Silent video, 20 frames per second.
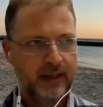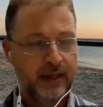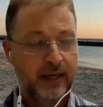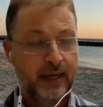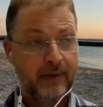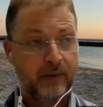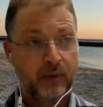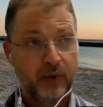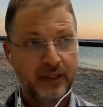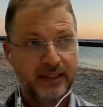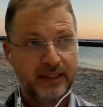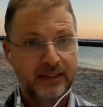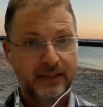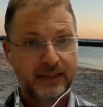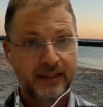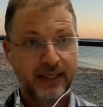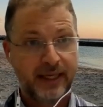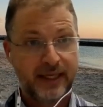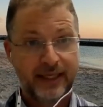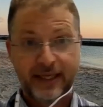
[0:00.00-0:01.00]
I was
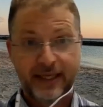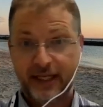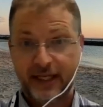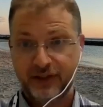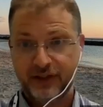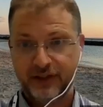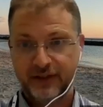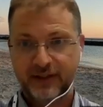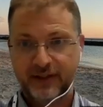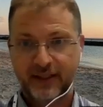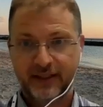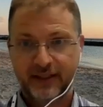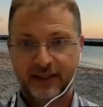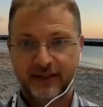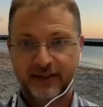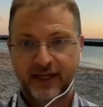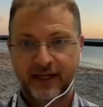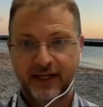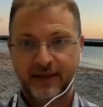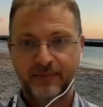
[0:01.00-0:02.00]
engaged at the
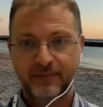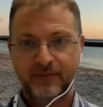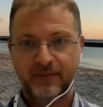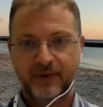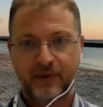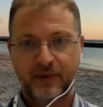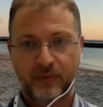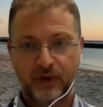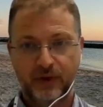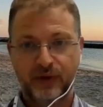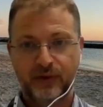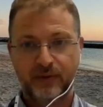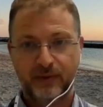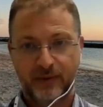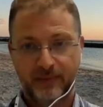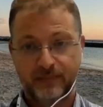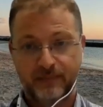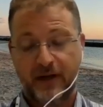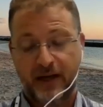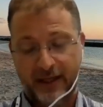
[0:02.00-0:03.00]
time.
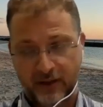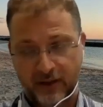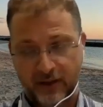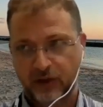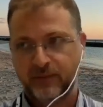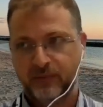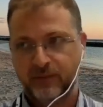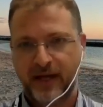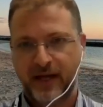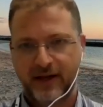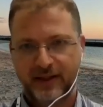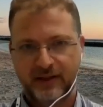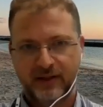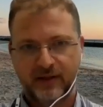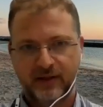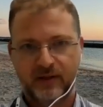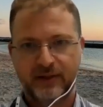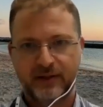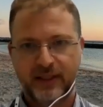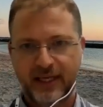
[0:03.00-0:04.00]
I got married
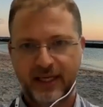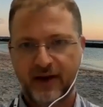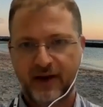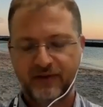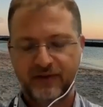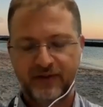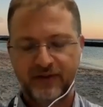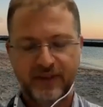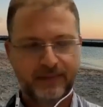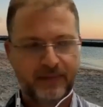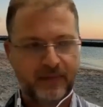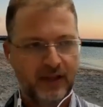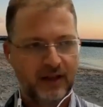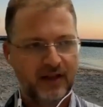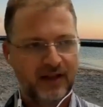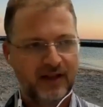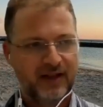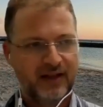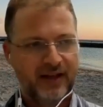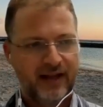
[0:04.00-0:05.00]
the year after.
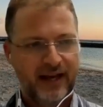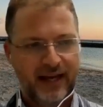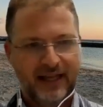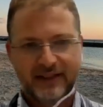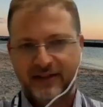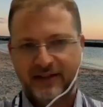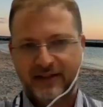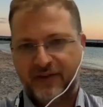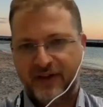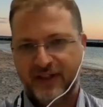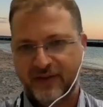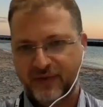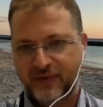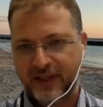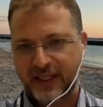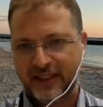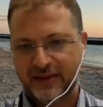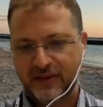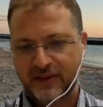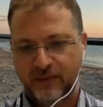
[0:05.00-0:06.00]
And the first
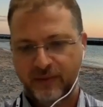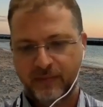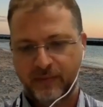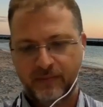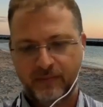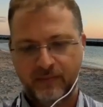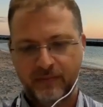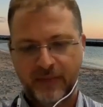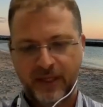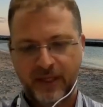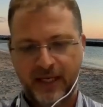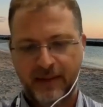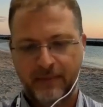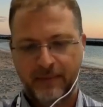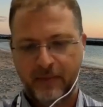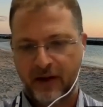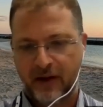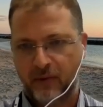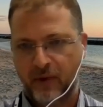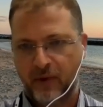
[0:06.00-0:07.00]
things, me and
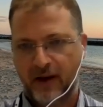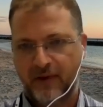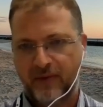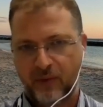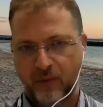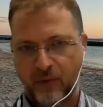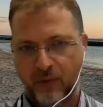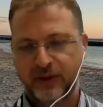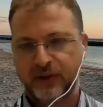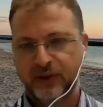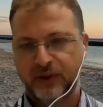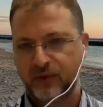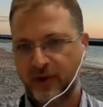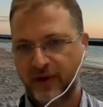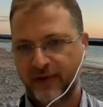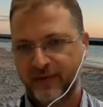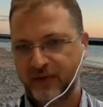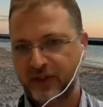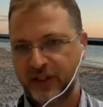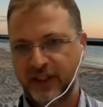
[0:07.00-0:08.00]
my wife wanted to
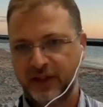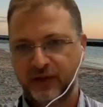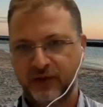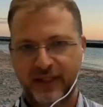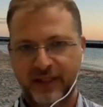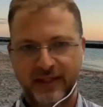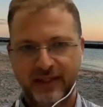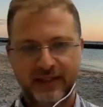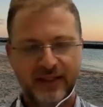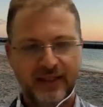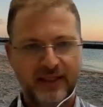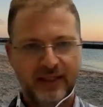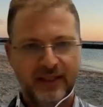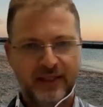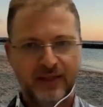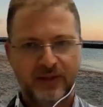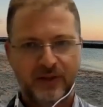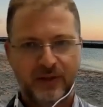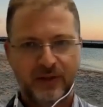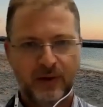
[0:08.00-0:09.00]
have children.
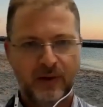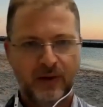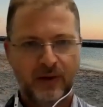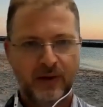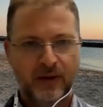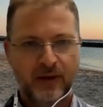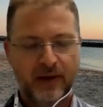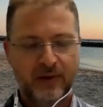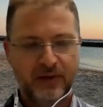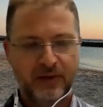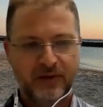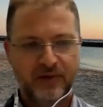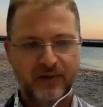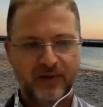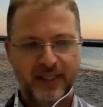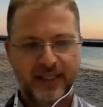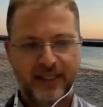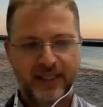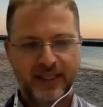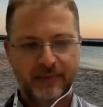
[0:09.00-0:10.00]
So I was
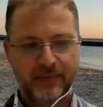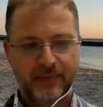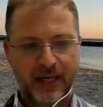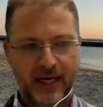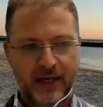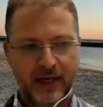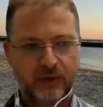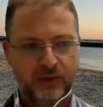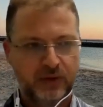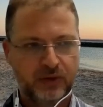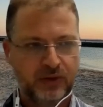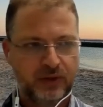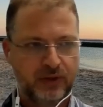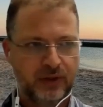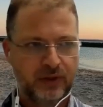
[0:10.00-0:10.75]
thinking about